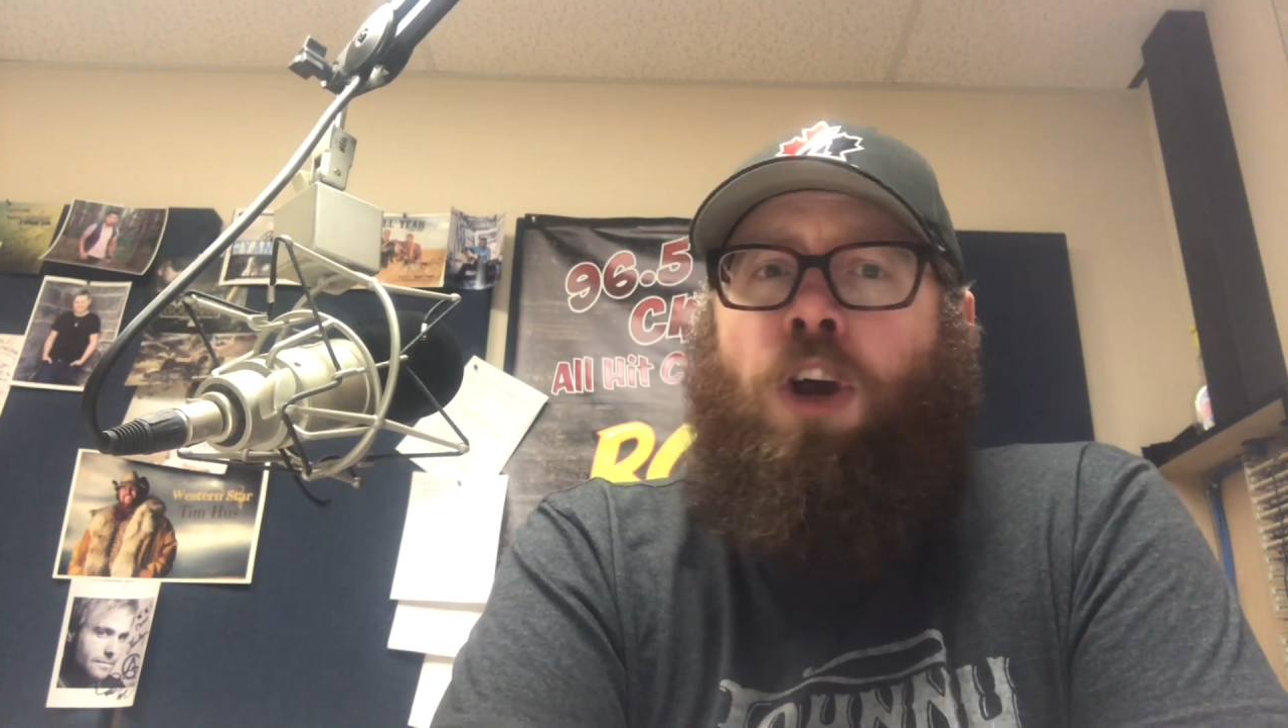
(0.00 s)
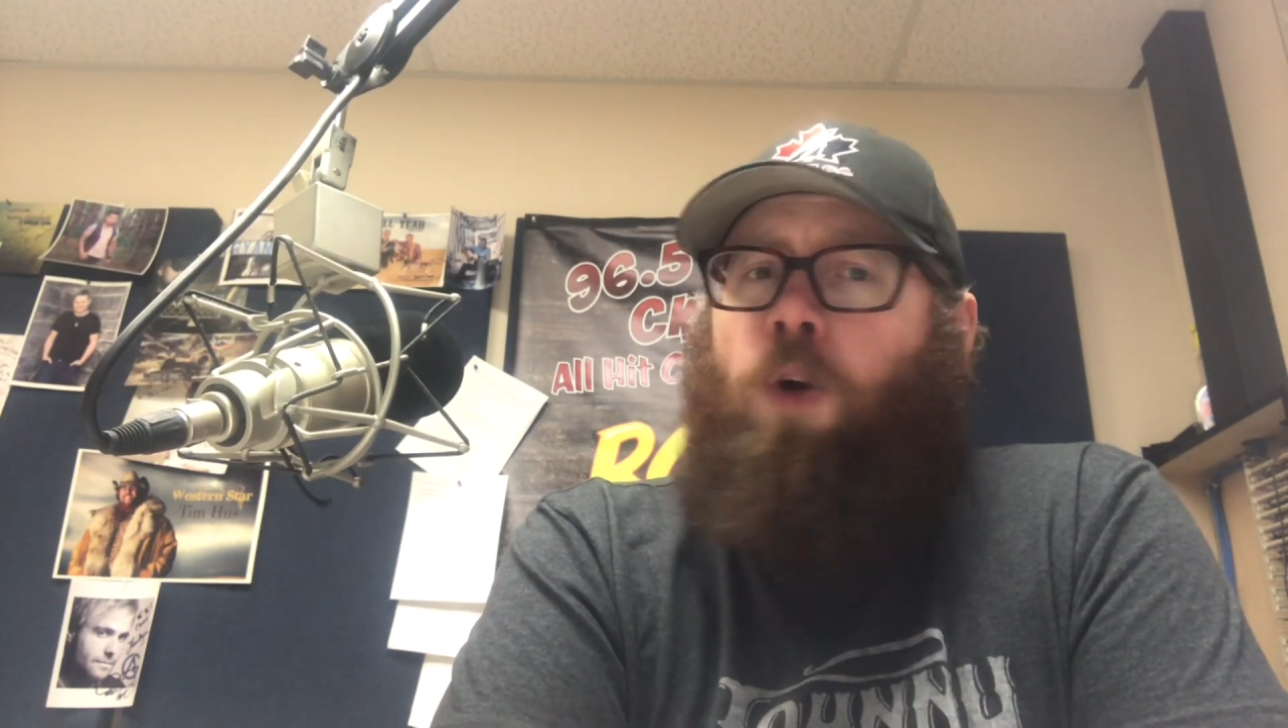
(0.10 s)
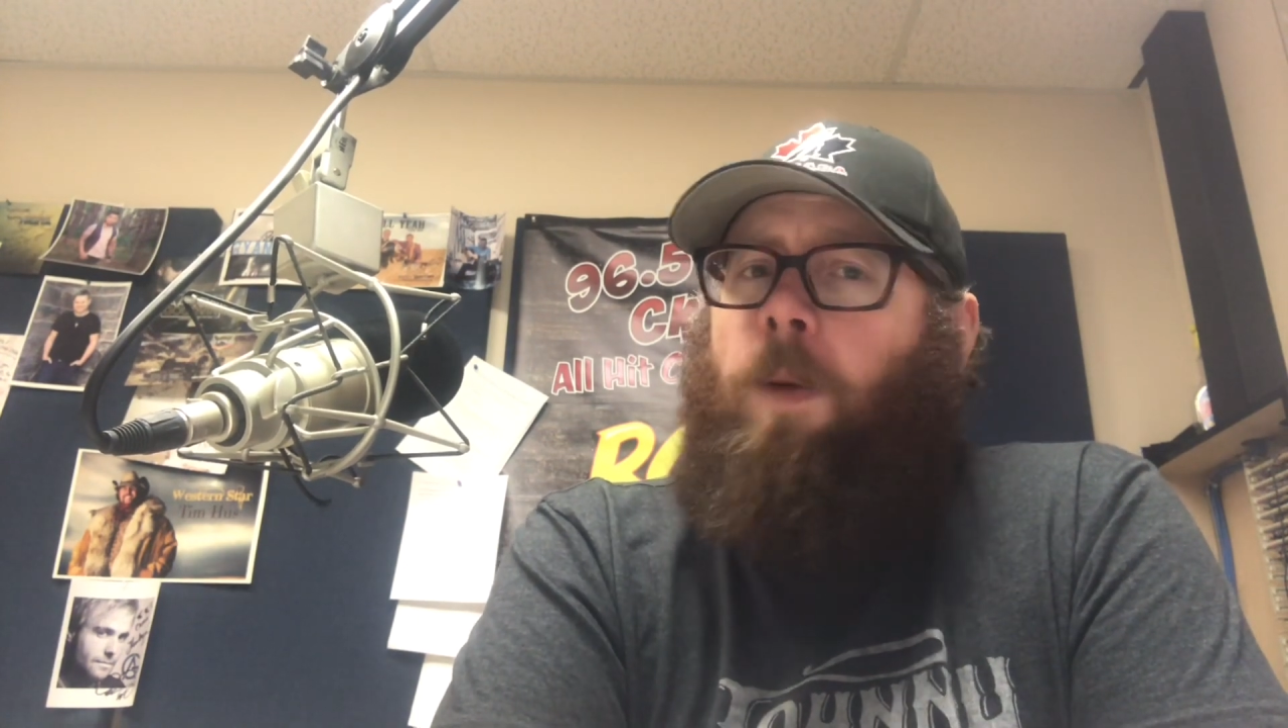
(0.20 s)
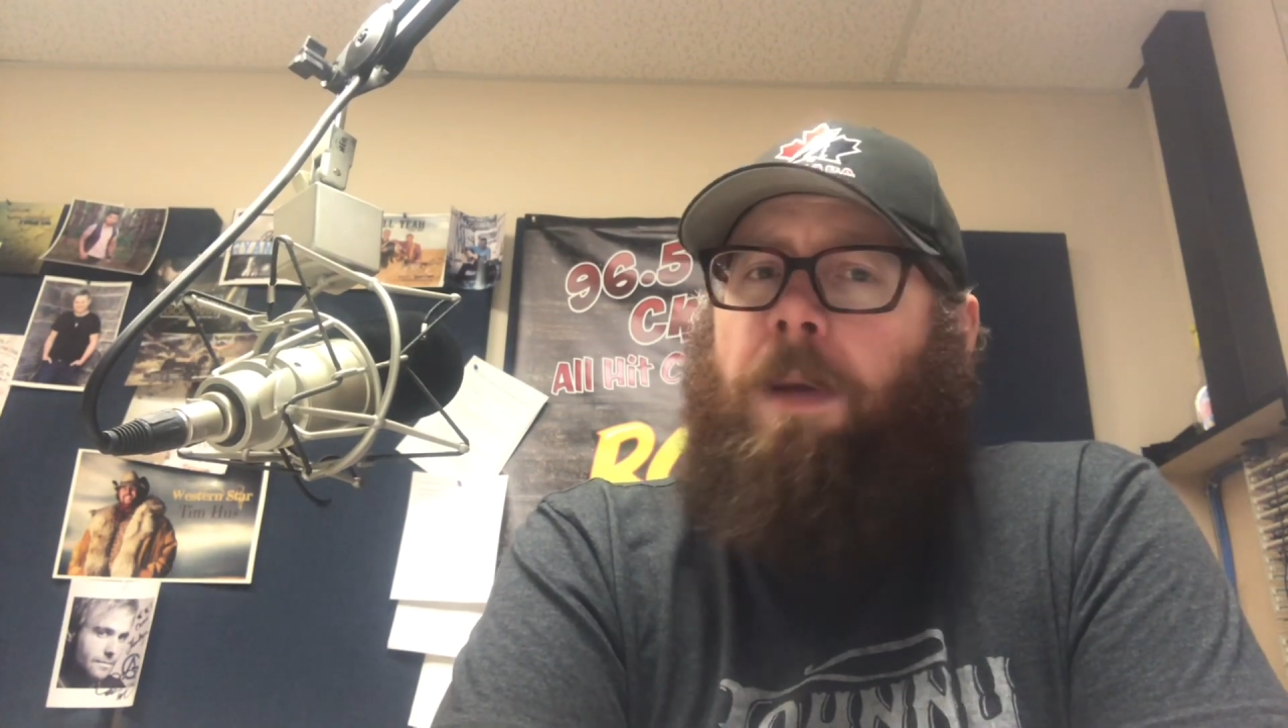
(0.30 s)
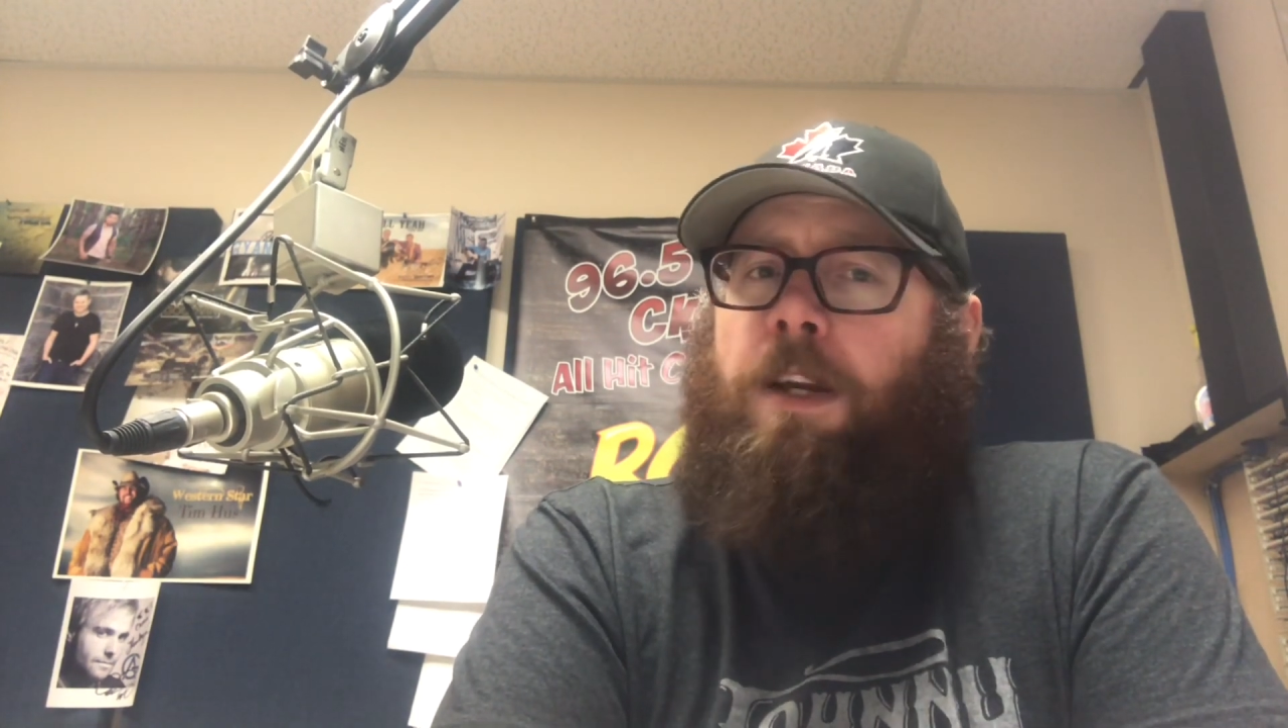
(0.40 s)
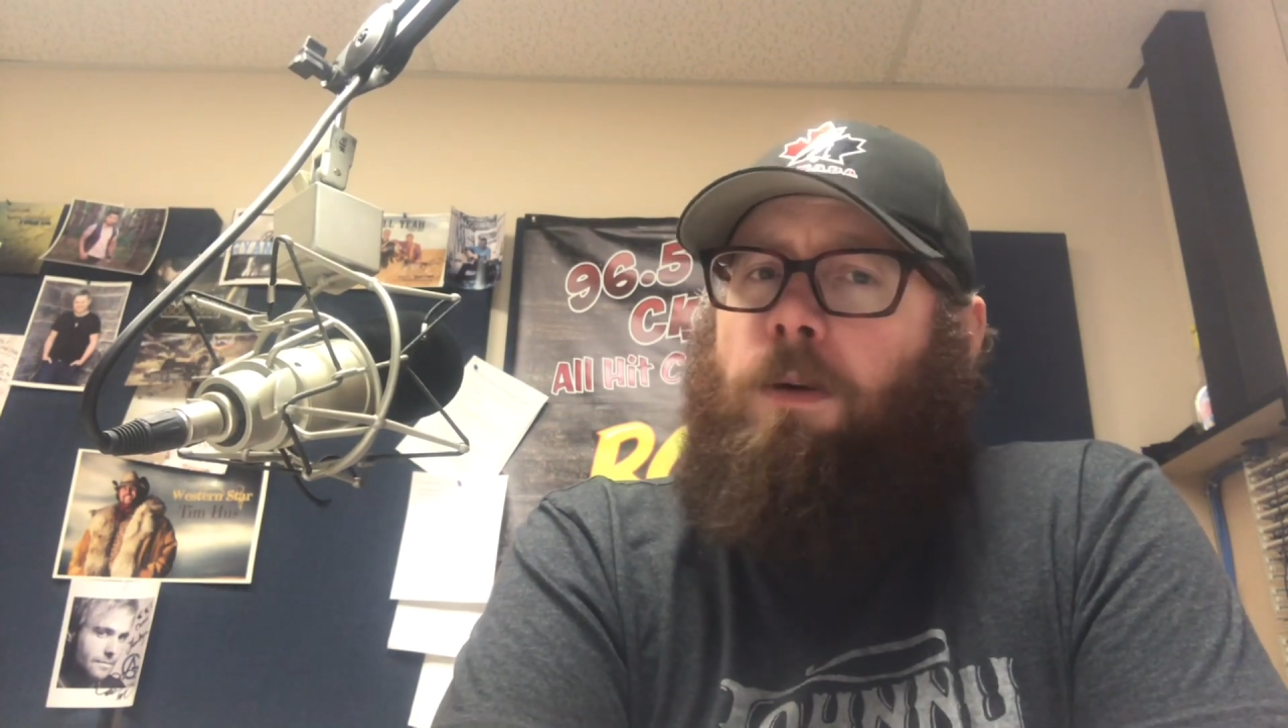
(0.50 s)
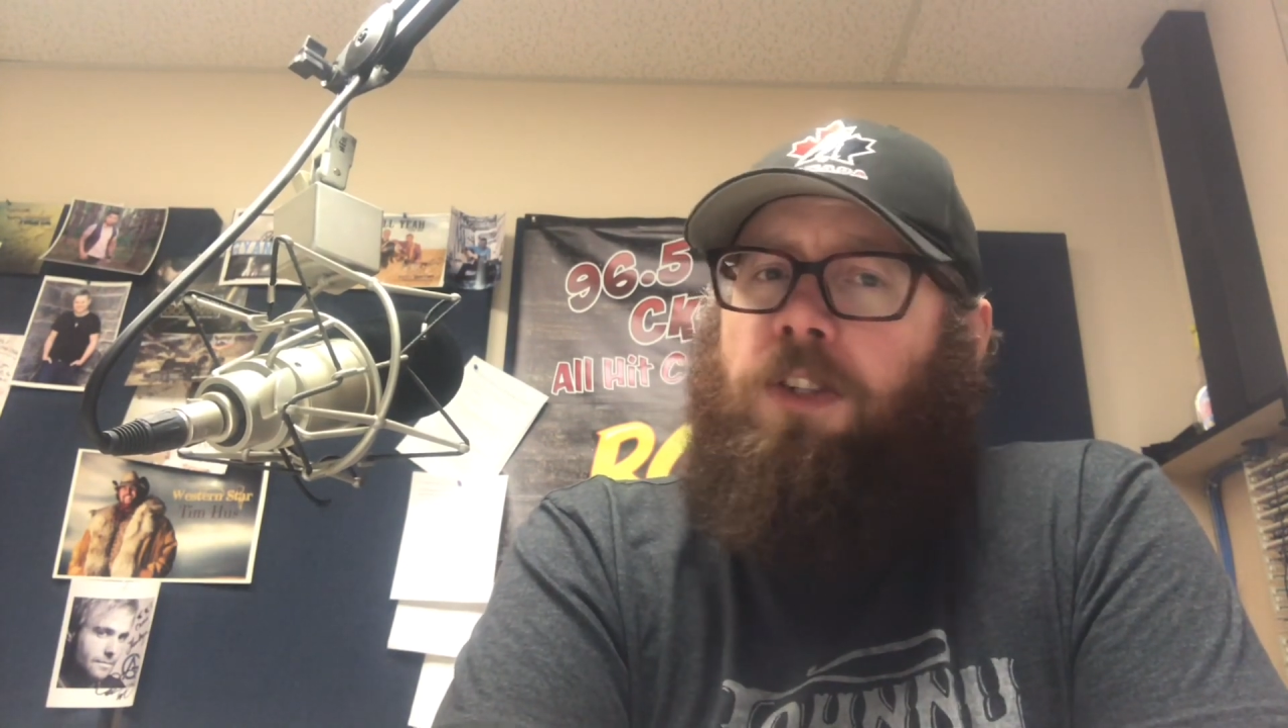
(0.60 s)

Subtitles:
who would be no